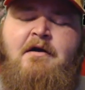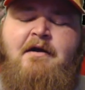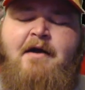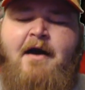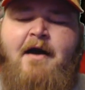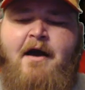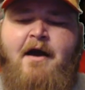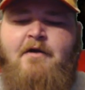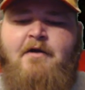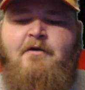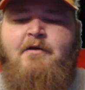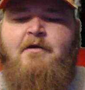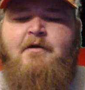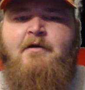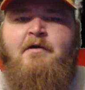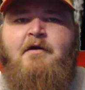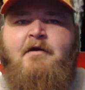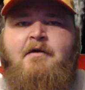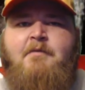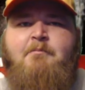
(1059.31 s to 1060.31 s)
Conor
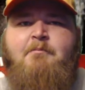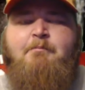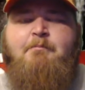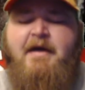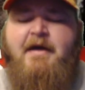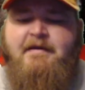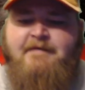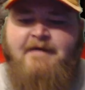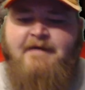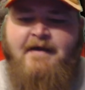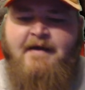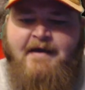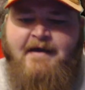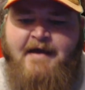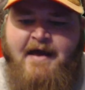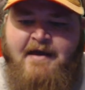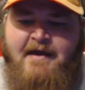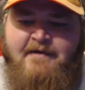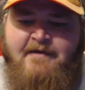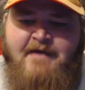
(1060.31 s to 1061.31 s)
basically
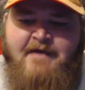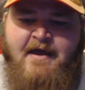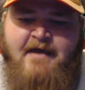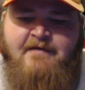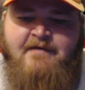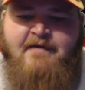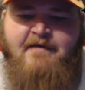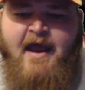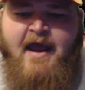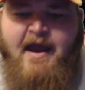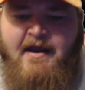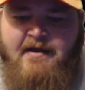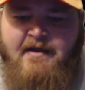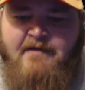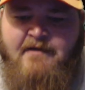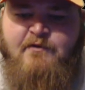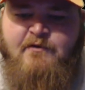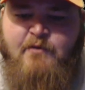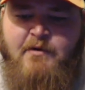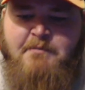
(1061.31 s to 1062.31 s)
got his ass
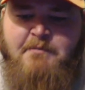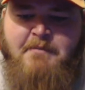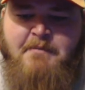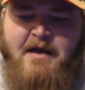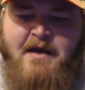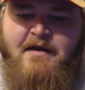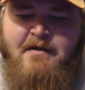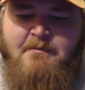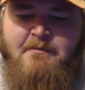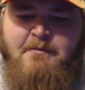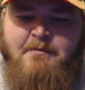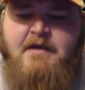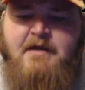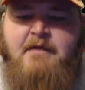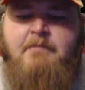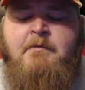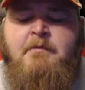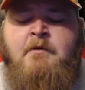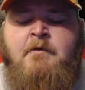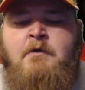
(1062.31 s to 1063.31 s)
handed to him by
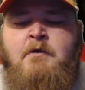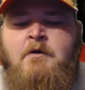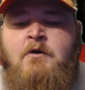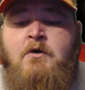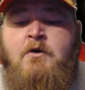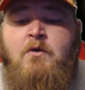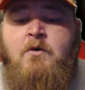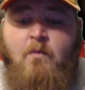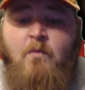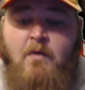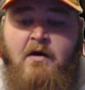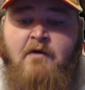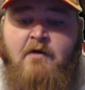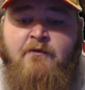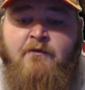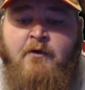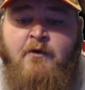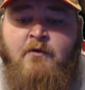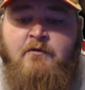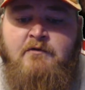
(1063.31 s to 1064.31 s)
Khabib. Well,
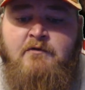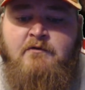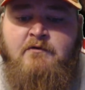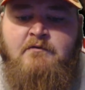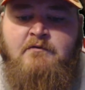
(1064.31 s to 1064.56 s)
folks,